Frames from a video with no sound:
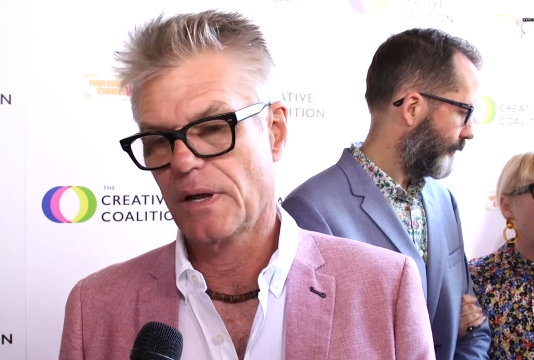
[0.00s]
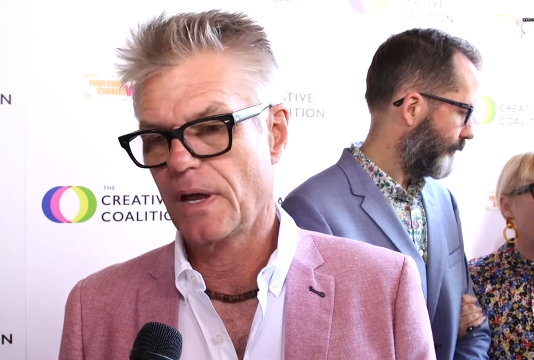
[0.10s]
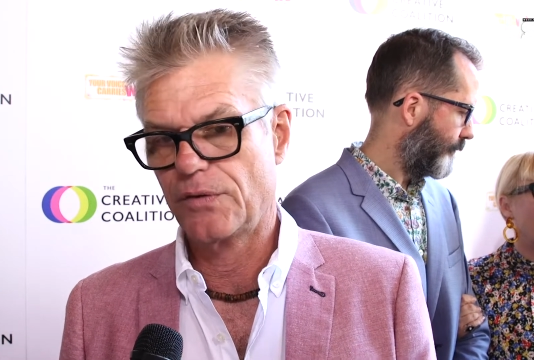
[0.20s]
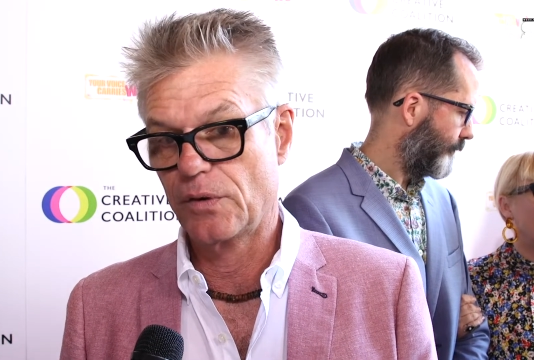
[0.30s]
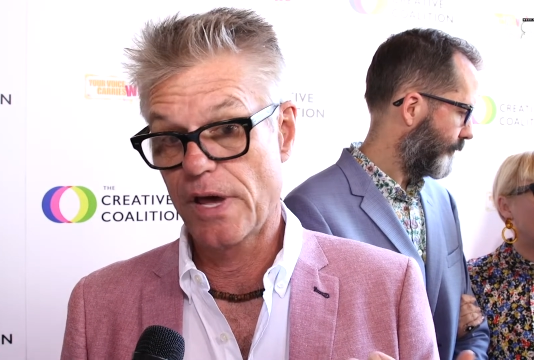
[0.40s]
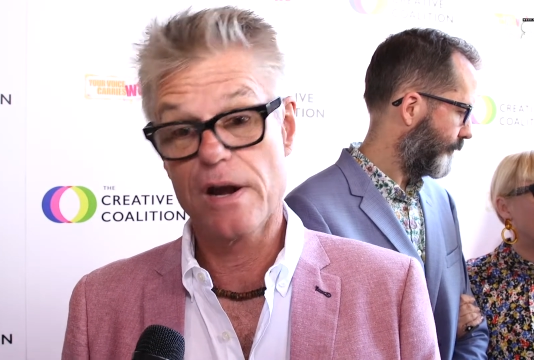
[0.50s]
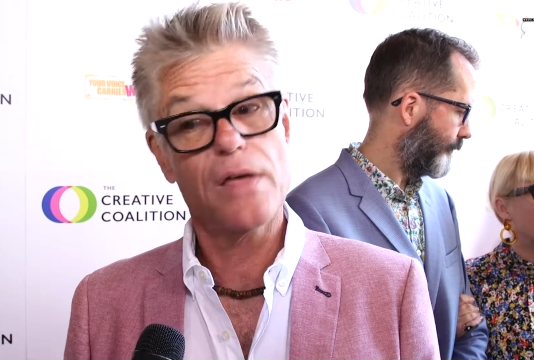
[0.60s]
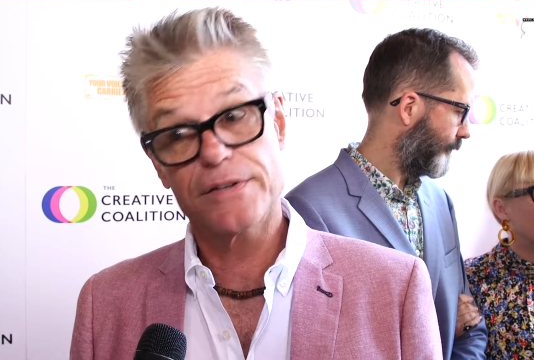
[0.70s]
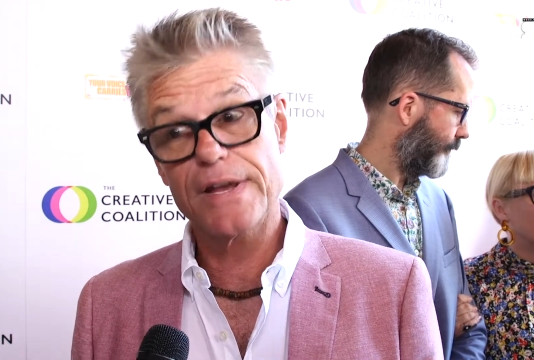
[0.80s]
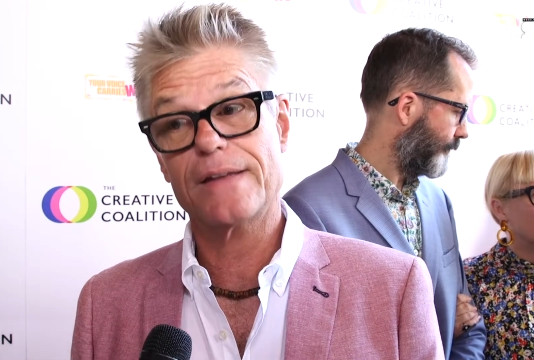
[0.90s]
Speaker 1: if you get
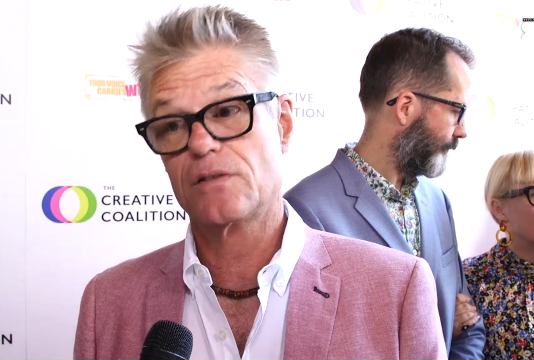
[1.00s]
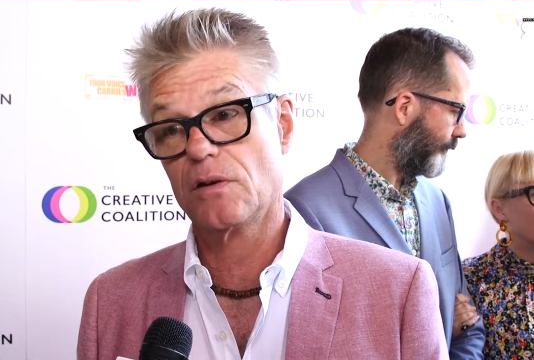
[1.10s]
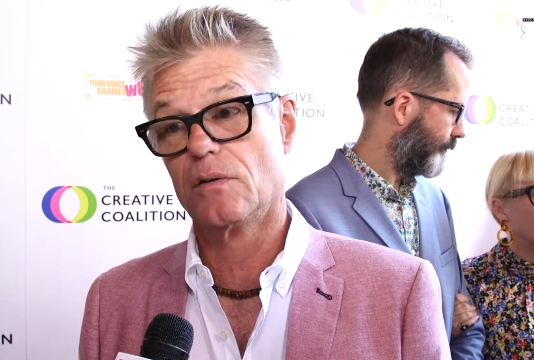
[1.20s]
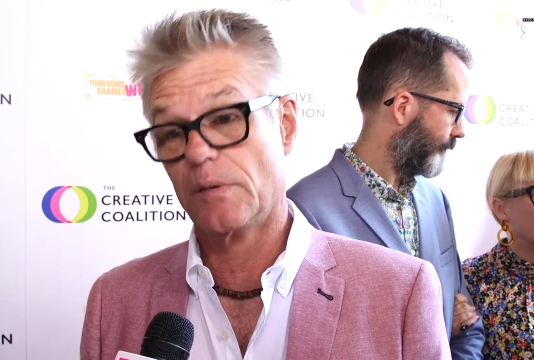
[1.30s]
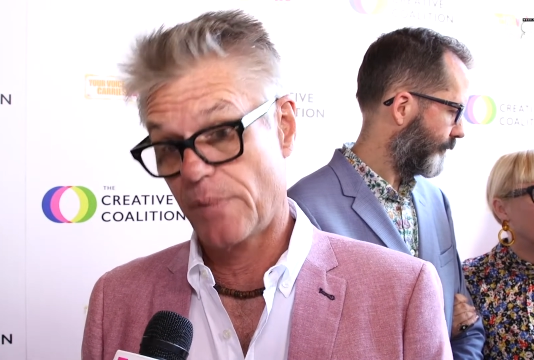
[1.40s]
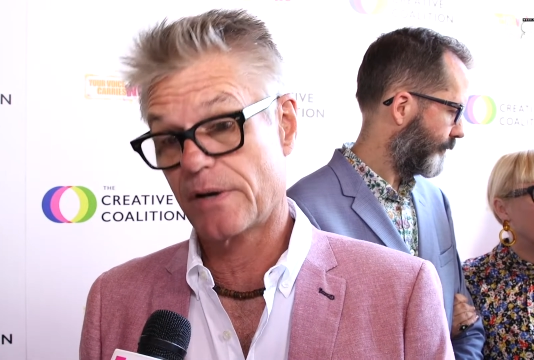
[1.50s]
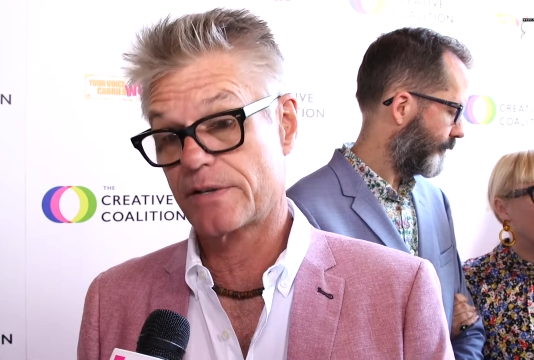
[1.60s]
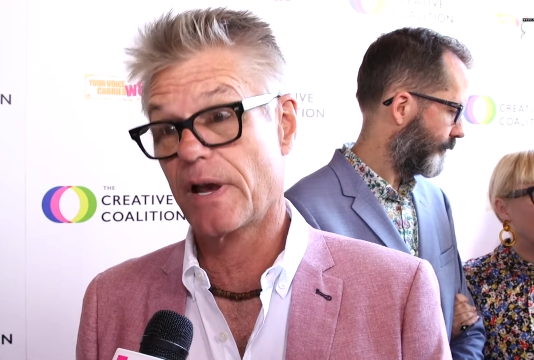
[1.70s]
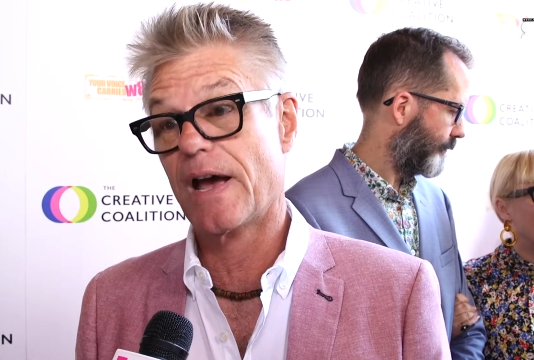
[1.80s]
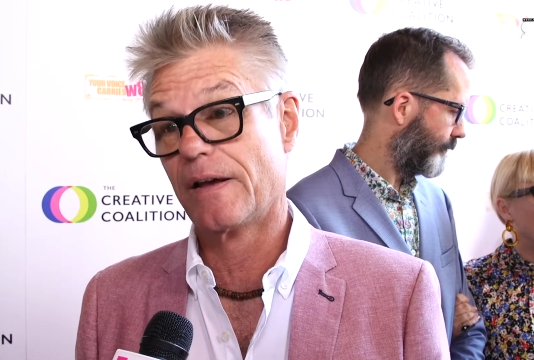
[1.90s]
another tattoo, it better
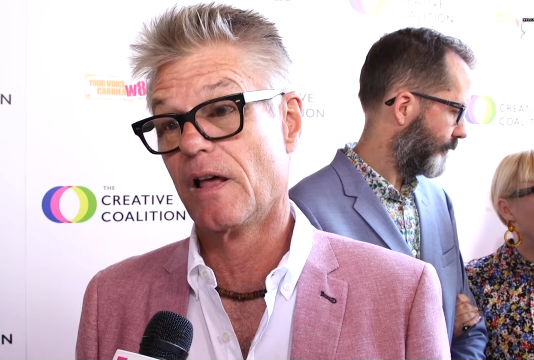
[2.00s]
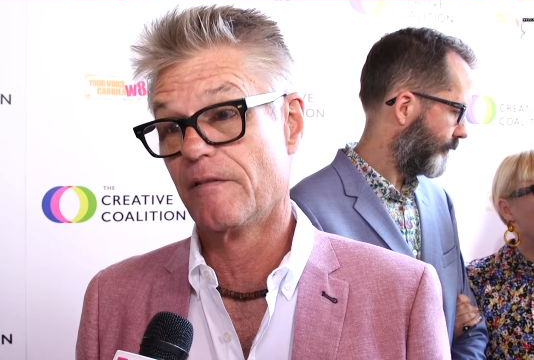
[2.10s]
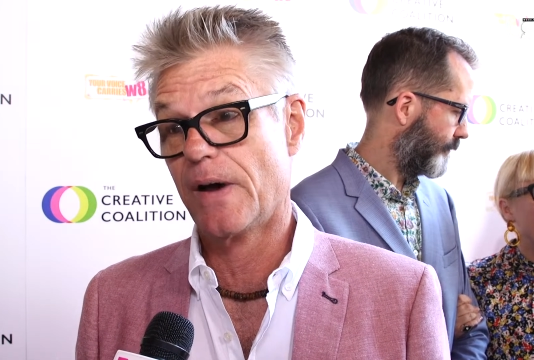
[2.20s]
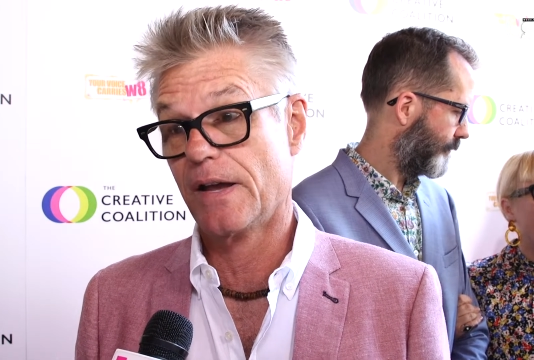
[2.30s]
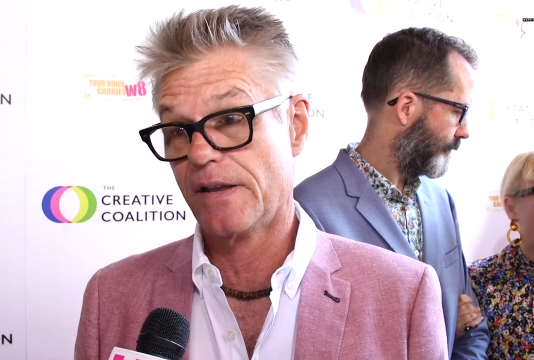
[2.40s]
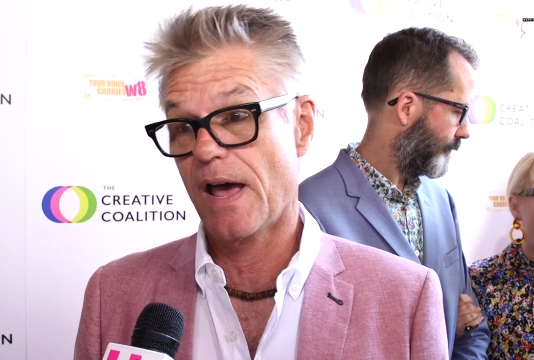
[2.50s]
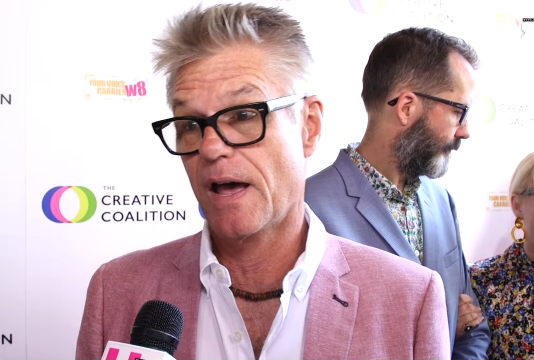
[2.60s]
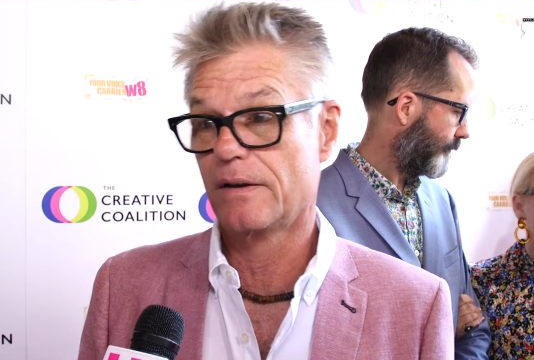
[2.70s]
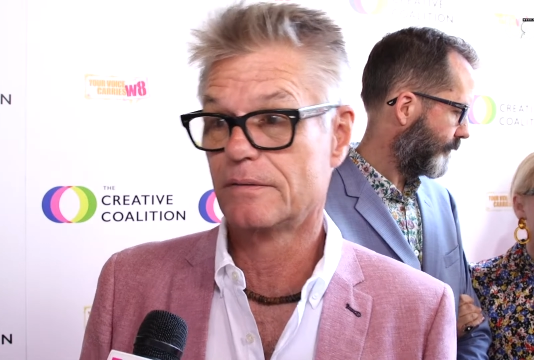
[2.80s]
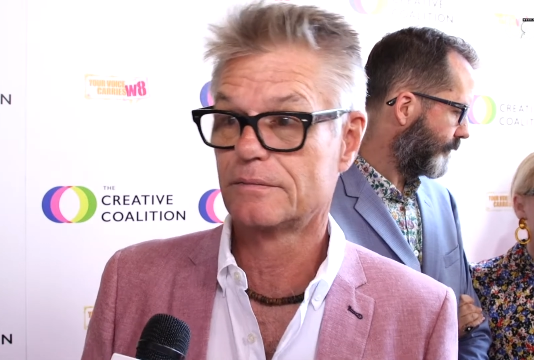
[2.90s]
say I love my
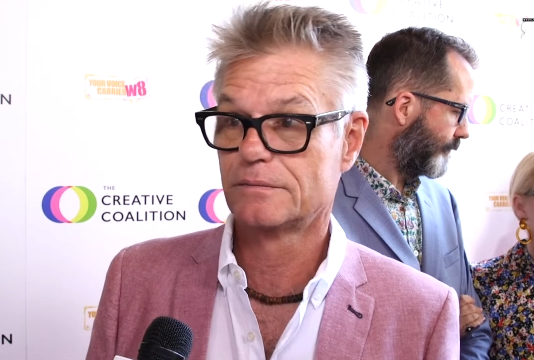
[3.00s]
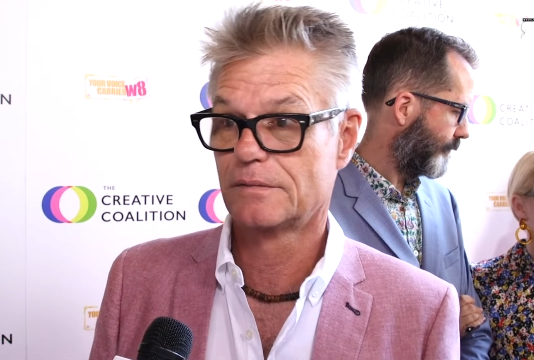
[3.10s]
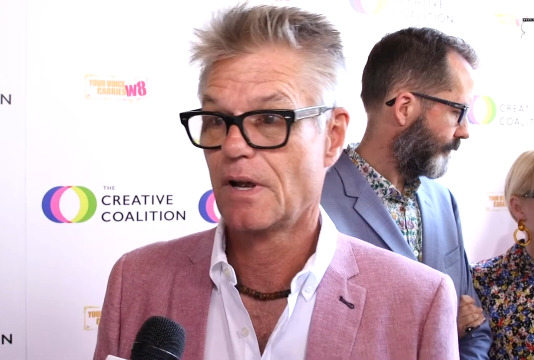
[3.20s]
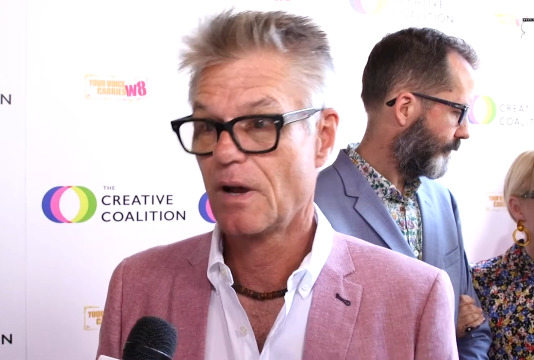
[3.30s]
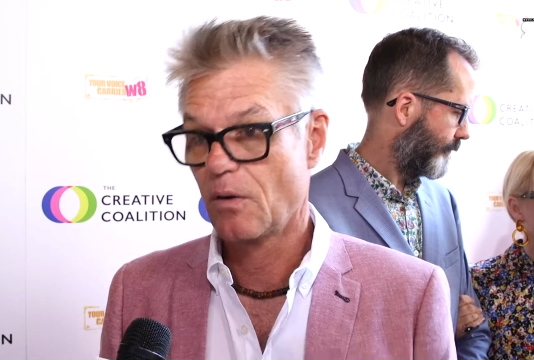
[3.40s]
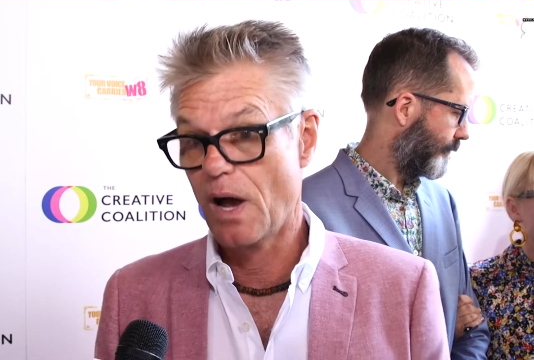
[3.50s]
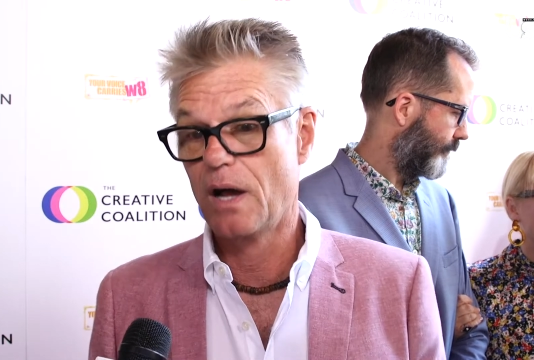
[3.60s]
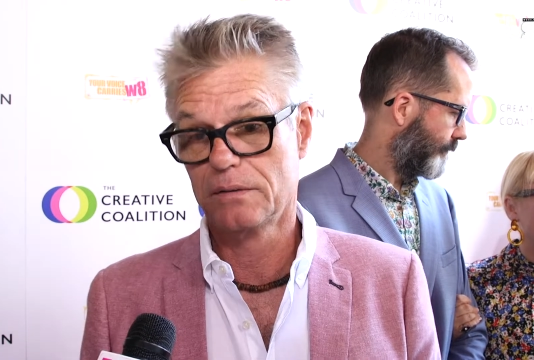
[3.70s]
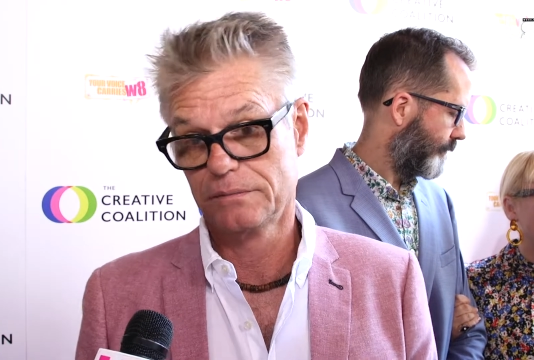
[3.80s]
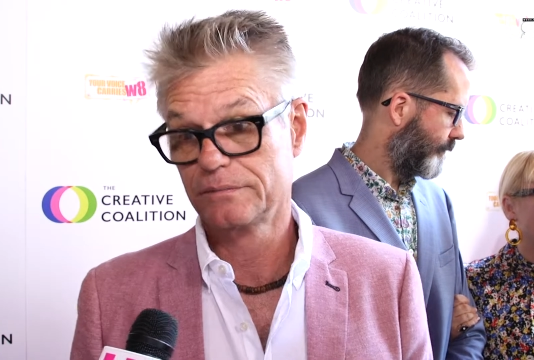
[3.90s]
dad.
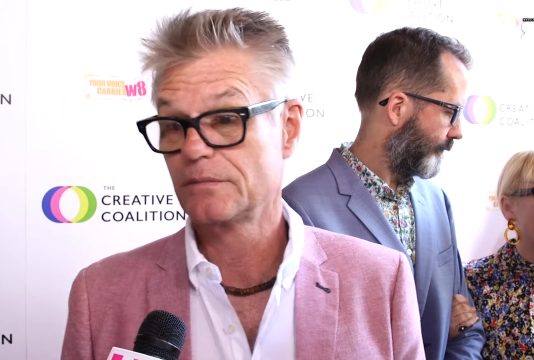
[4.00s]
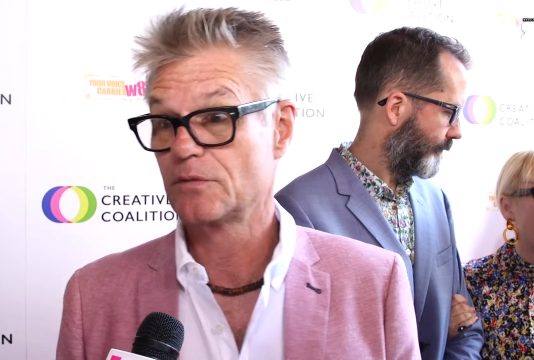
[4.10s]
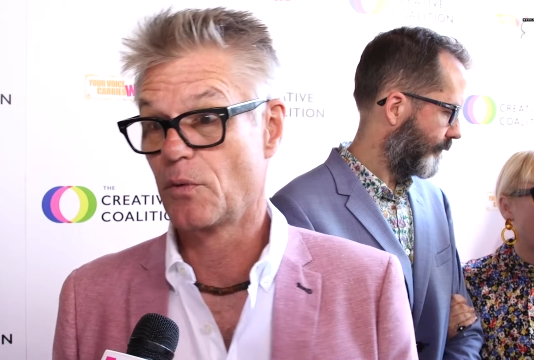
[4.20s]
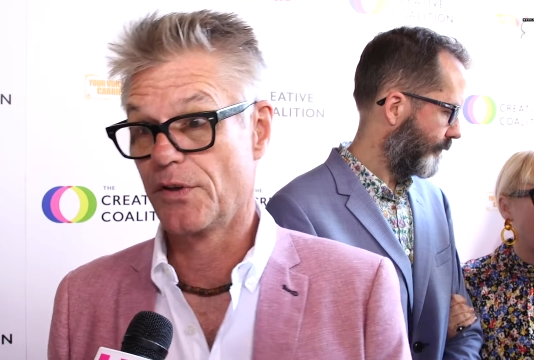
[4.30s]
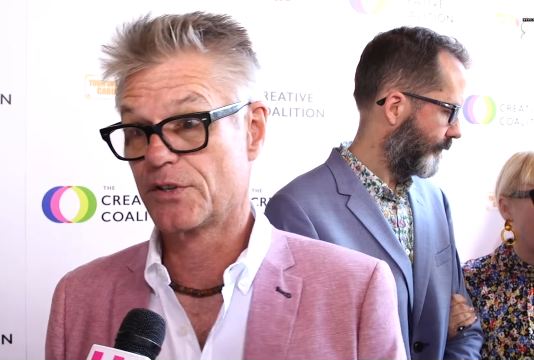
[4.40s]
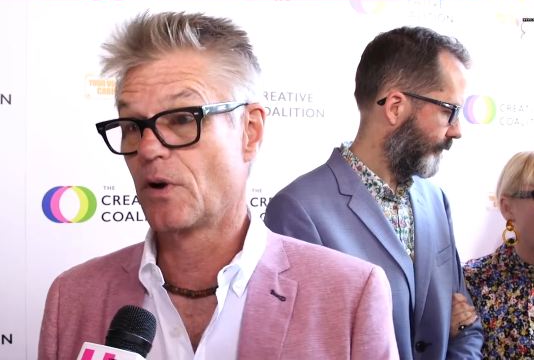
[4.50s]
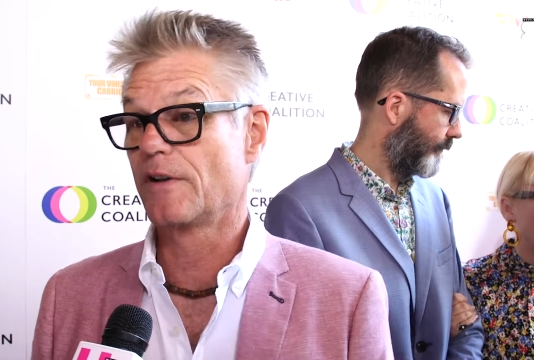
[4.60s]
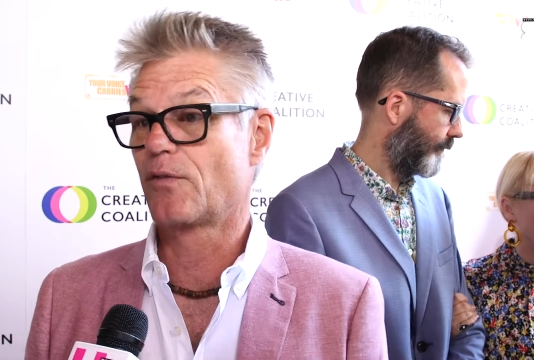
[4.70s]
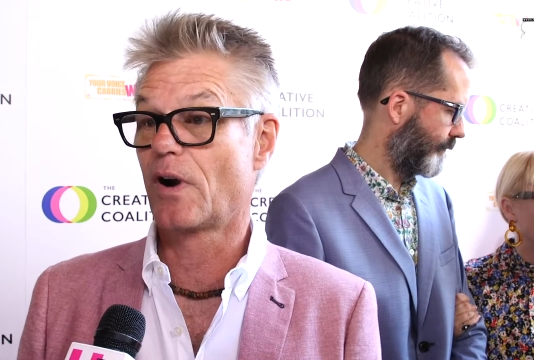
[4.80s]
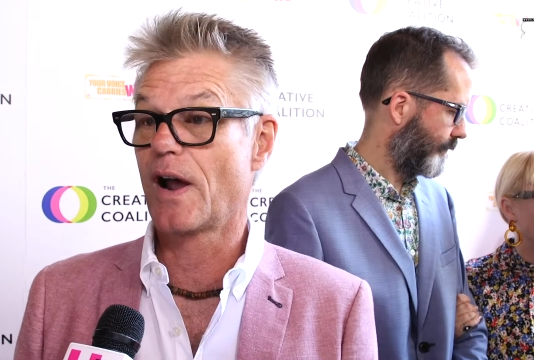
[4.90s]
Well, within
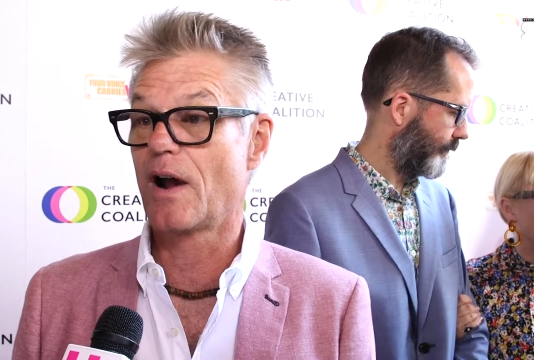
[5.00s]
24